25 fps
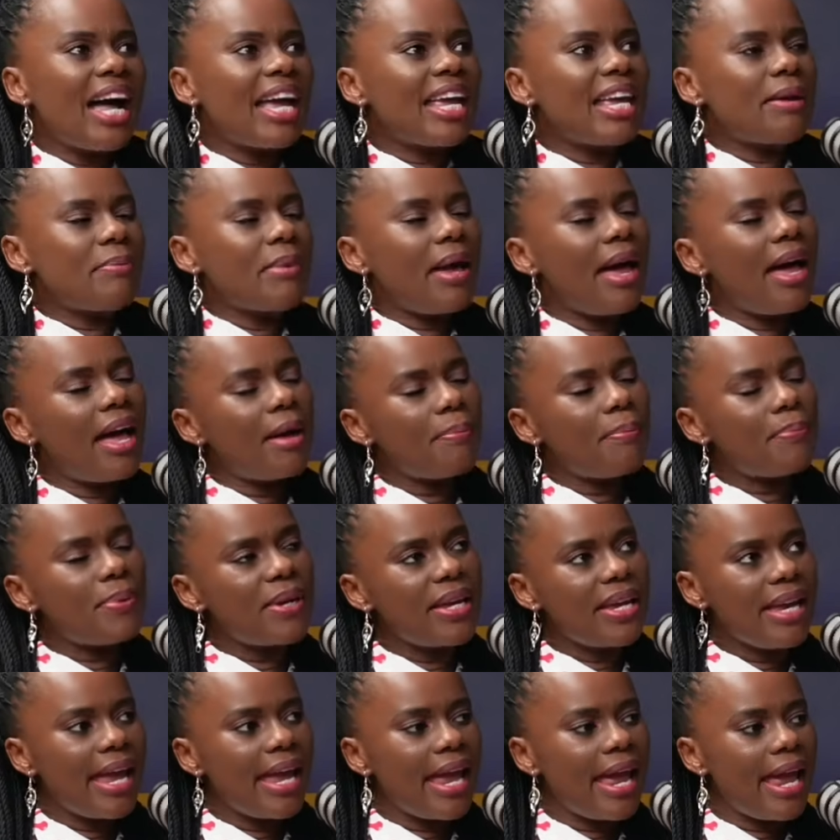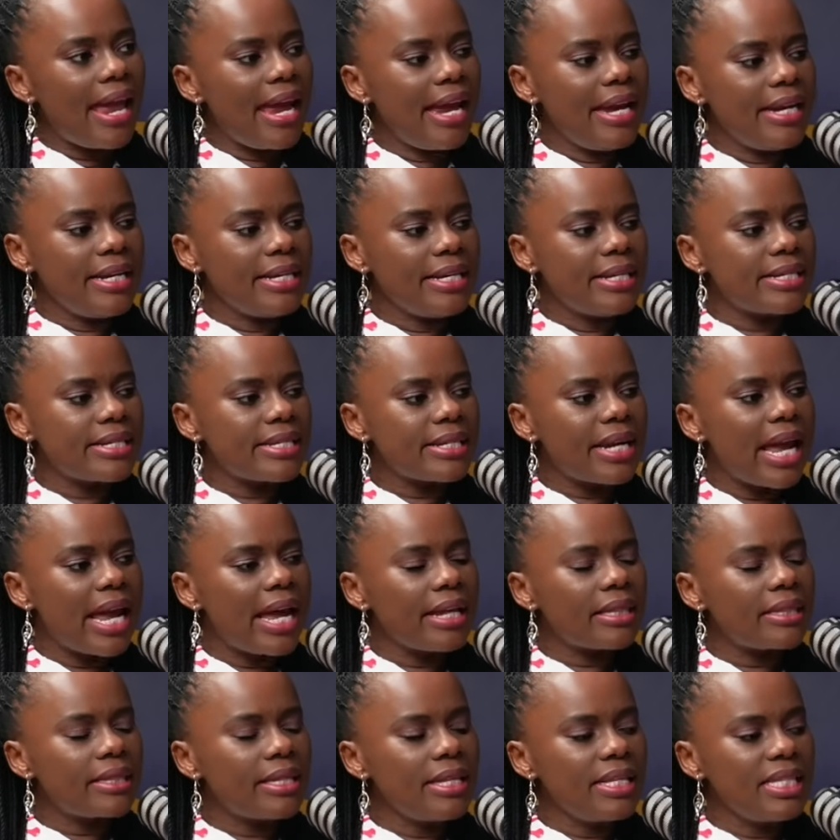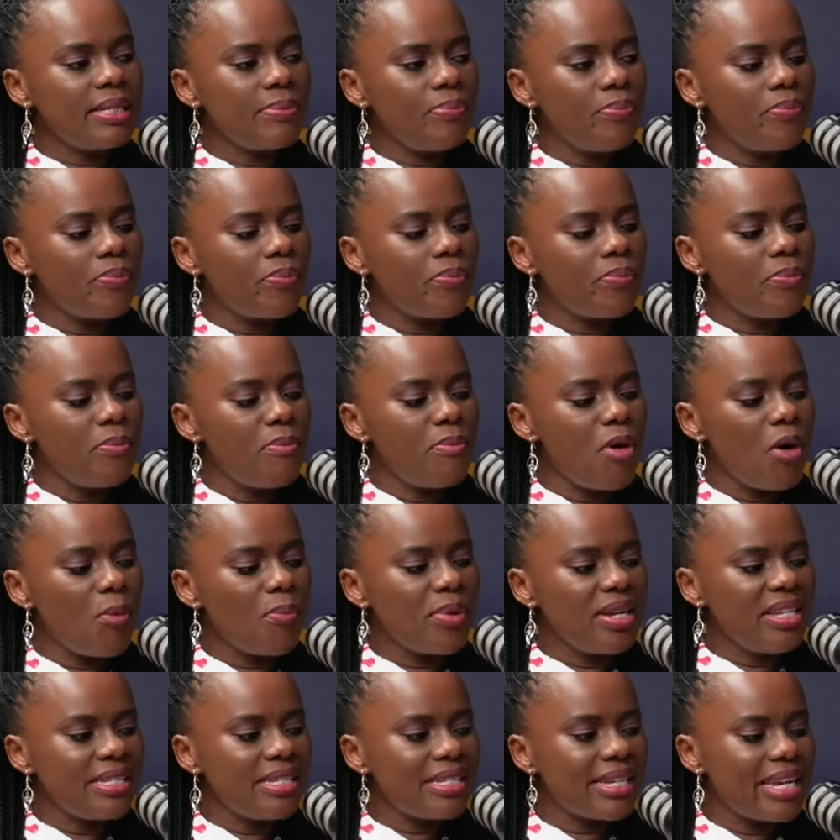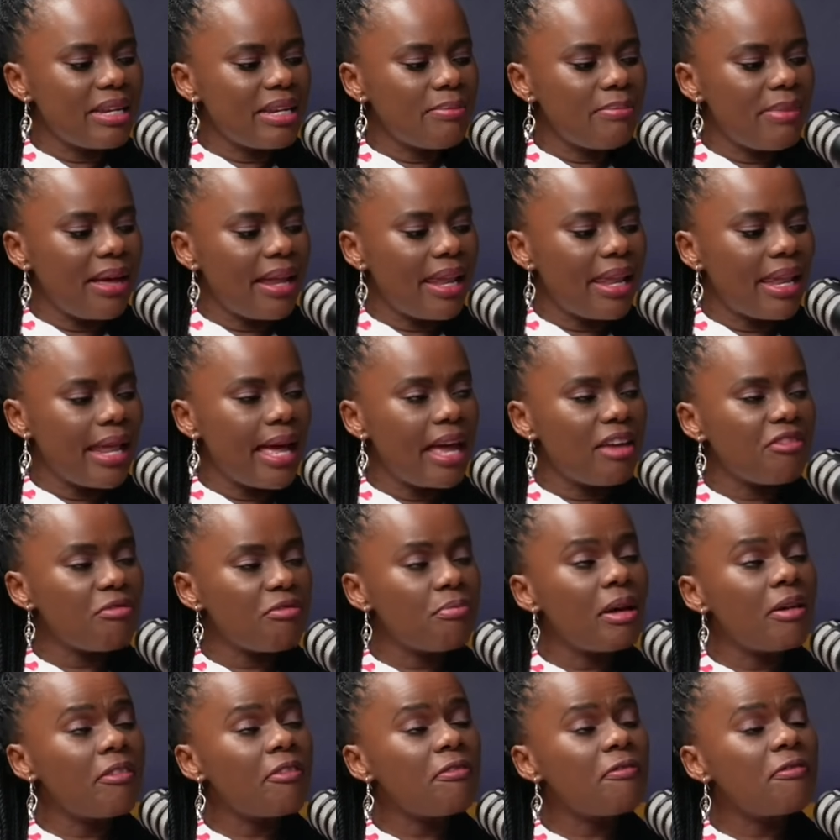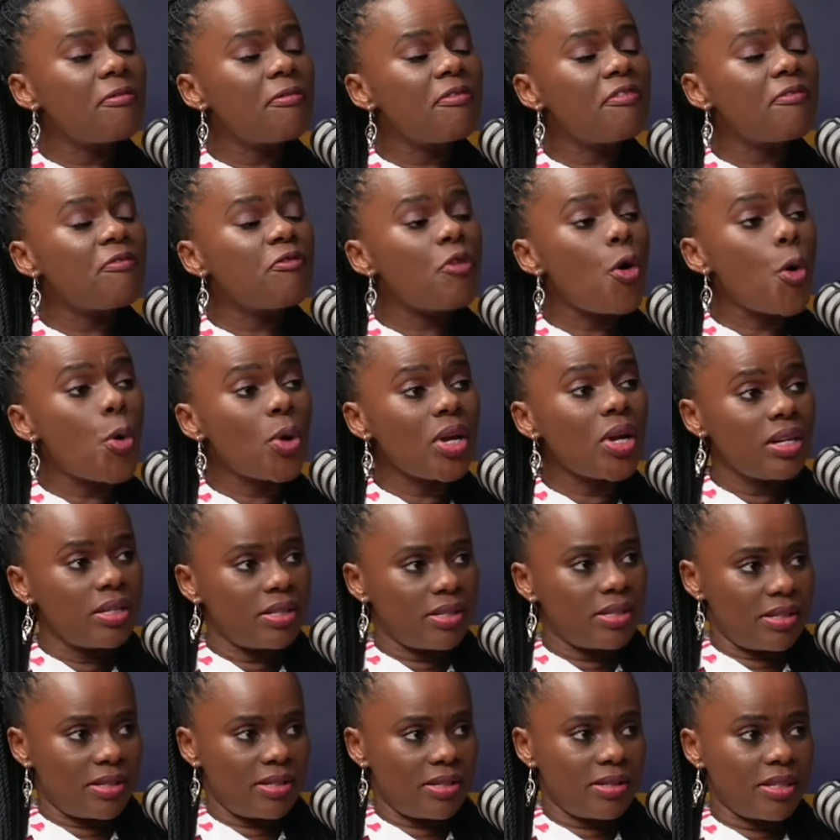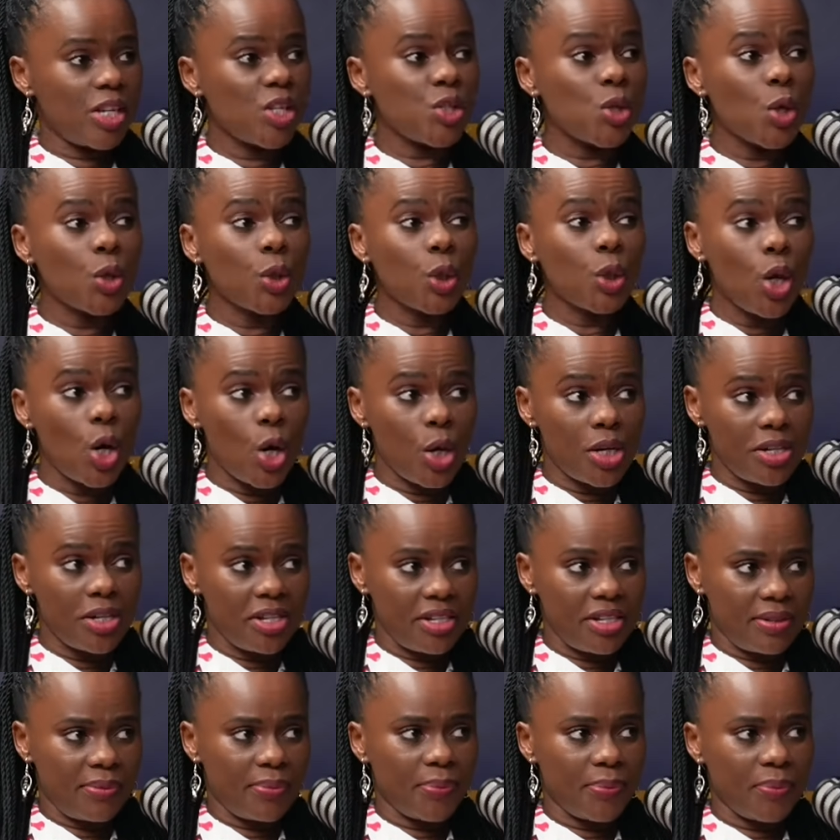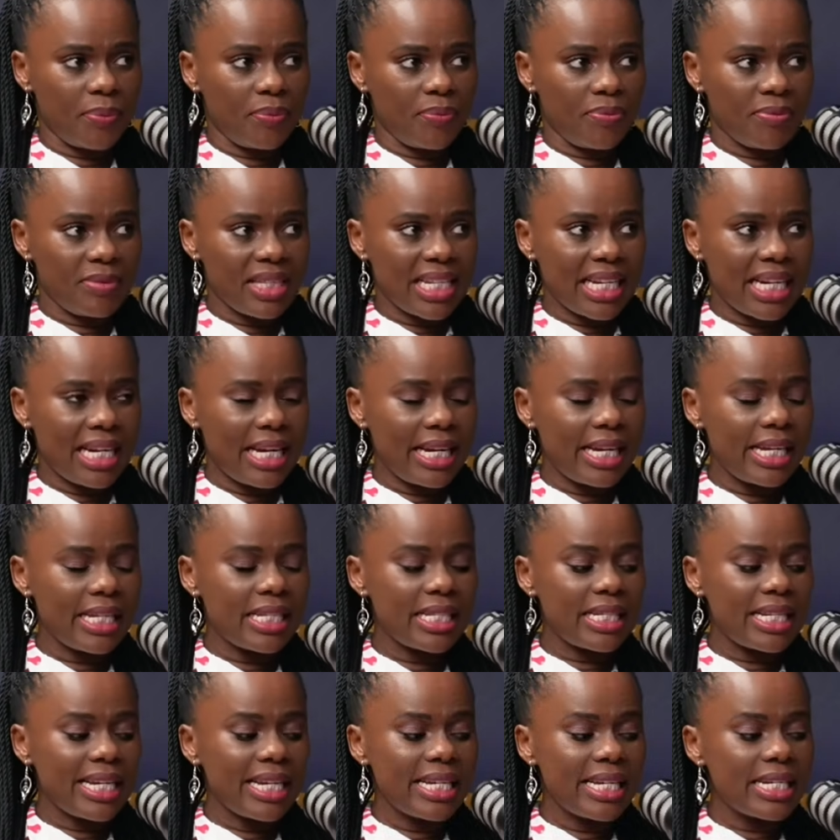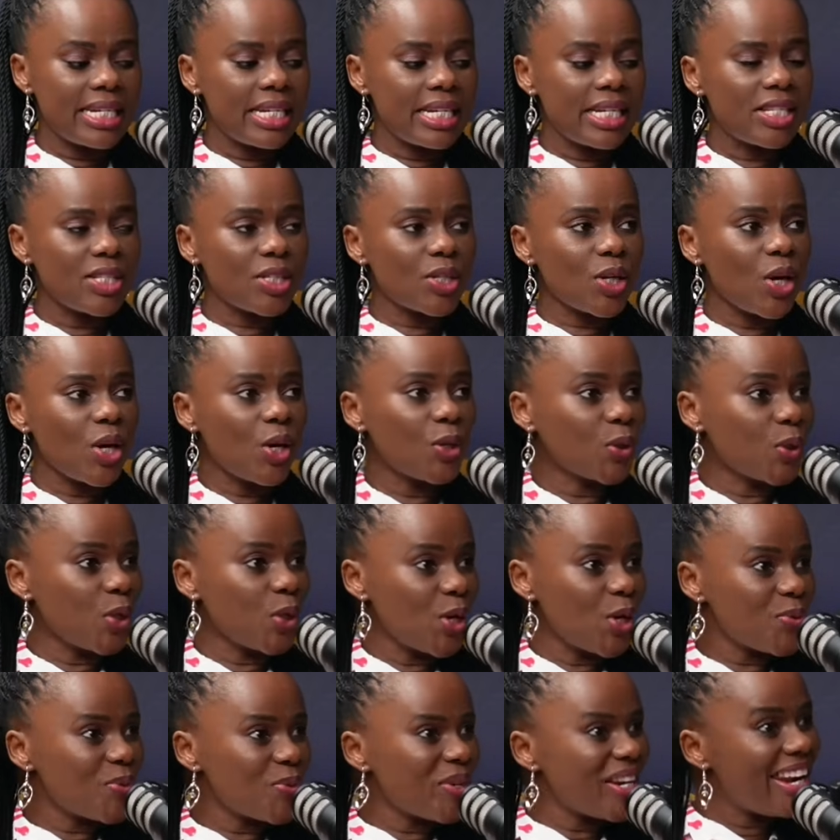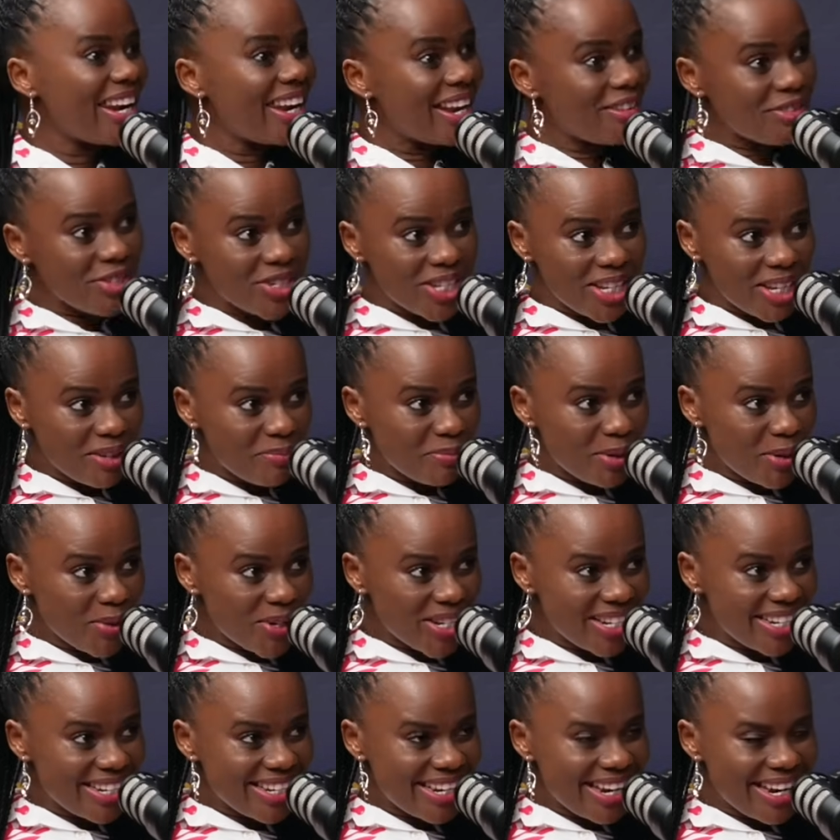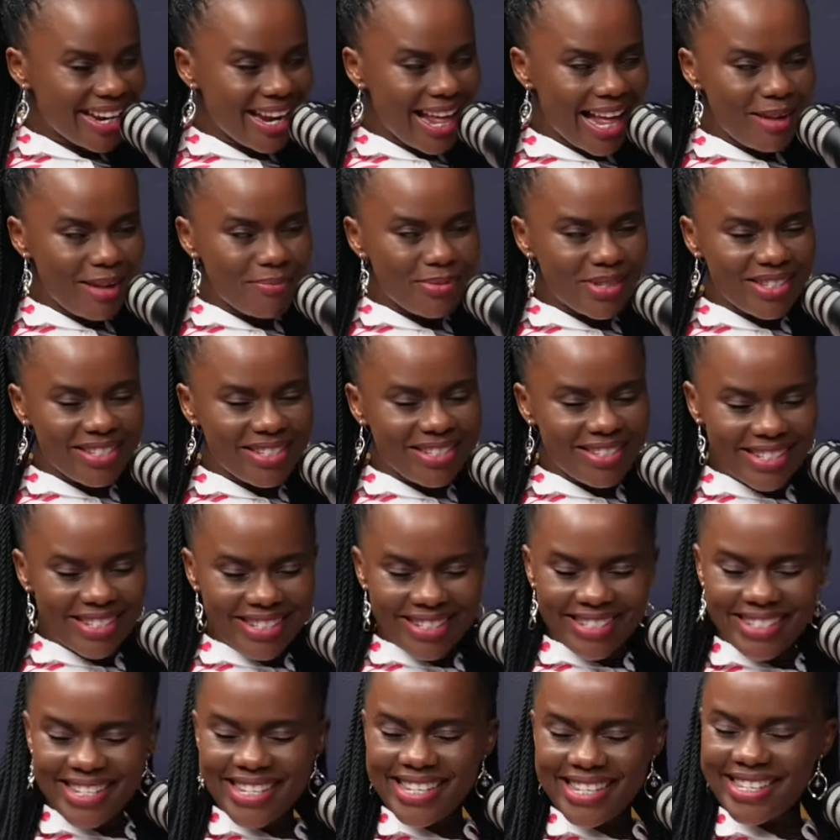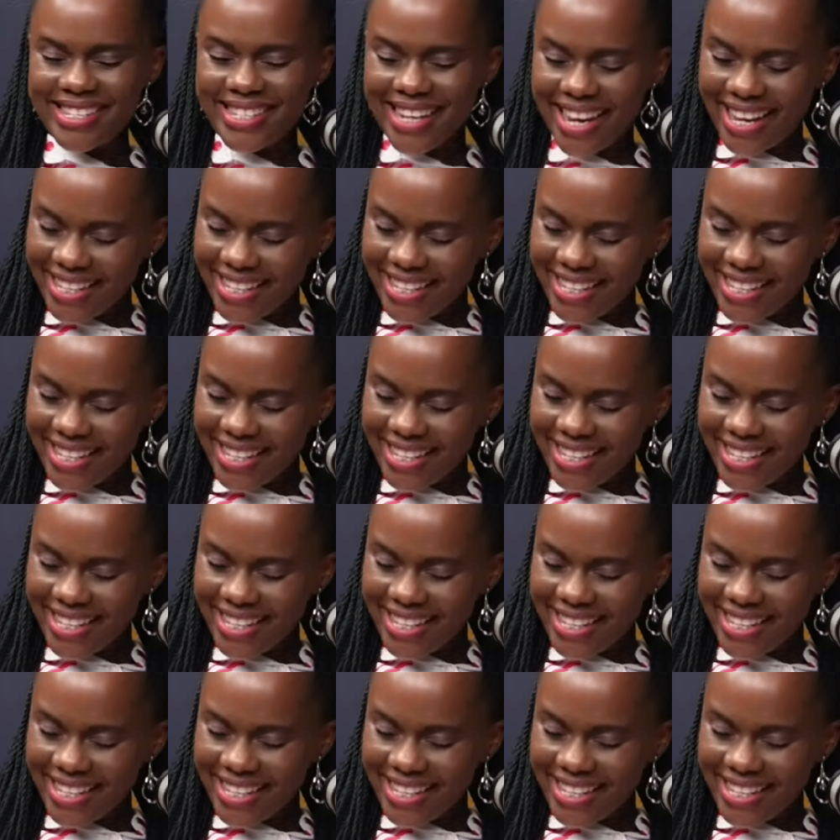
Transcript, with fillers: am happy, and at this moment in my life, my focus is on God. Mm it, it is on God. Would I love to get married again? Absolutely. Ooh,